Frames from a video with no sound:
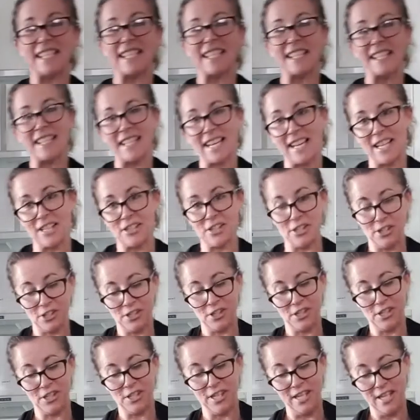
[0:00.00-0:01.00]

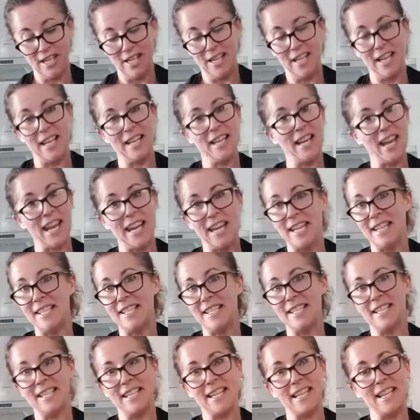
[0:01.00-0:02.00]
such an
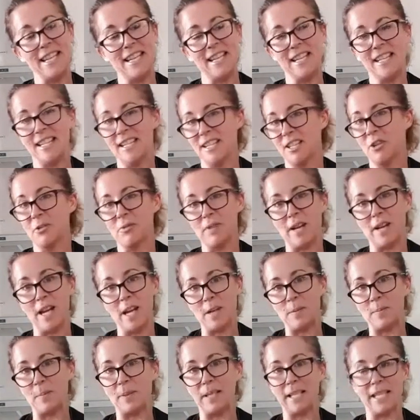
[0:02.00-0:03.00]
easy,
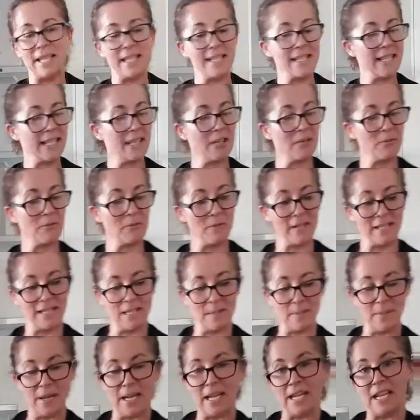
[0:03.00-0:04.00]
crowd-pleasing
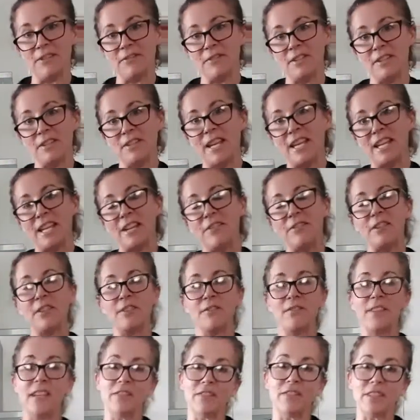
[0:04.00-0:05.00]
recipe. If
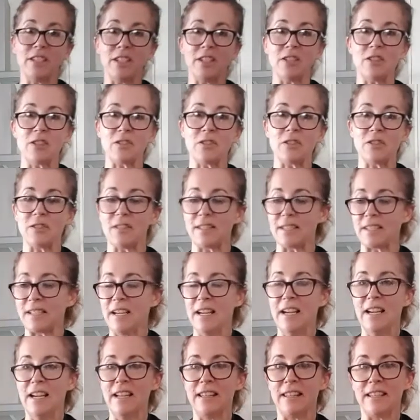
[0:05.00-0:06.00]
you've never used
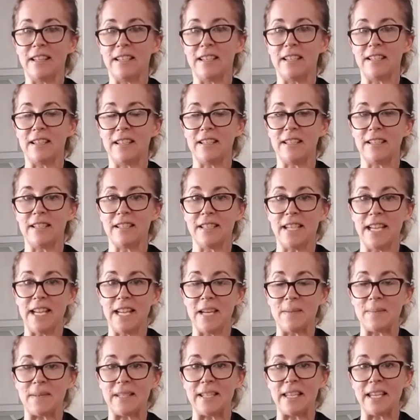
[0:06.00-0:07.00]
the
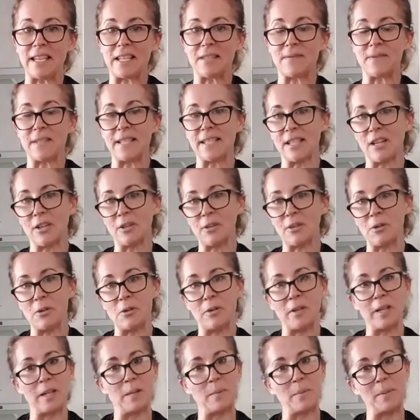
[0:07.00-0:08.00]
TM6 for slow
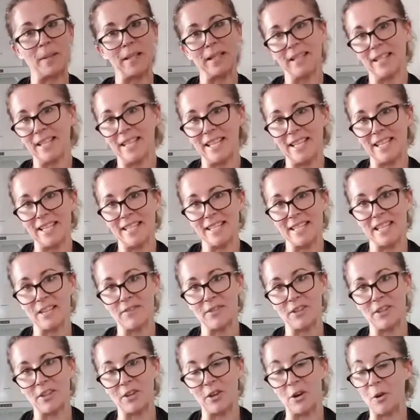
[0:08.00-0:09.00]
cooking, please give
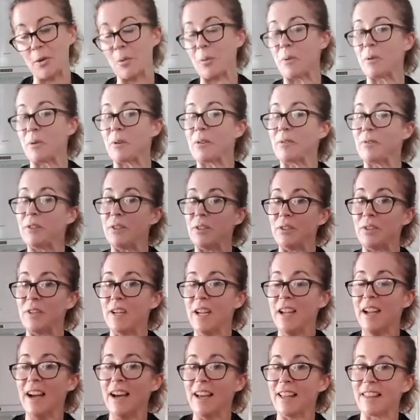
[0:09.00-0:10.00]
it a go. Or if you
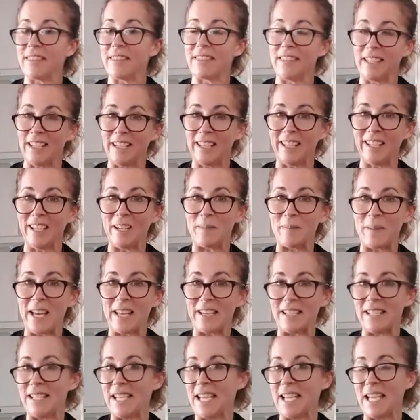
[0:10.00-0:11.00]
are thinking
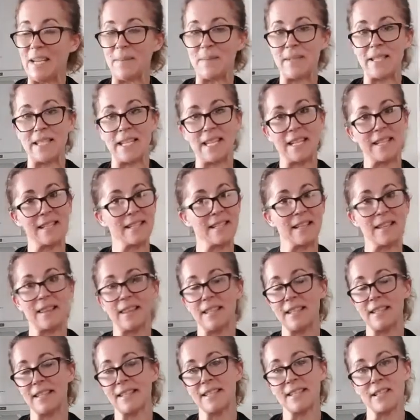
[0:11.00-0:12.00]
about a TM6,
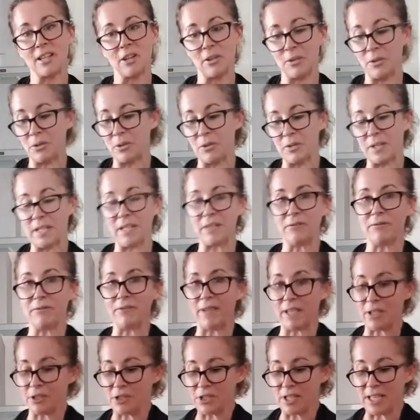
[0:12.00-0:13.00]
the slow cooking
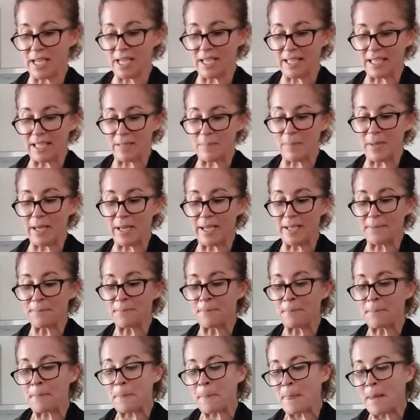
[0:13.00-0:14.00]
functionality,
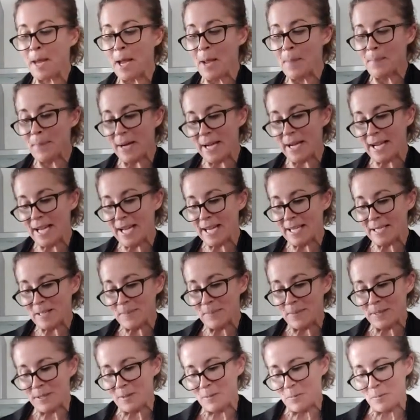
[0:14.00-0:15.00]
my
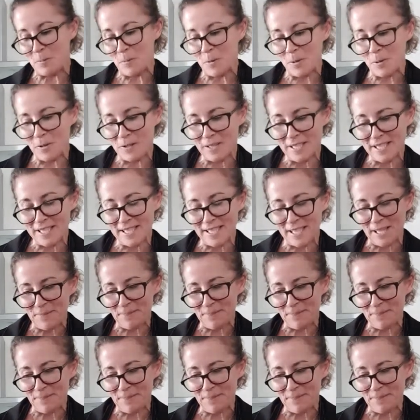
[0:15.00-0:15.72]
husband was,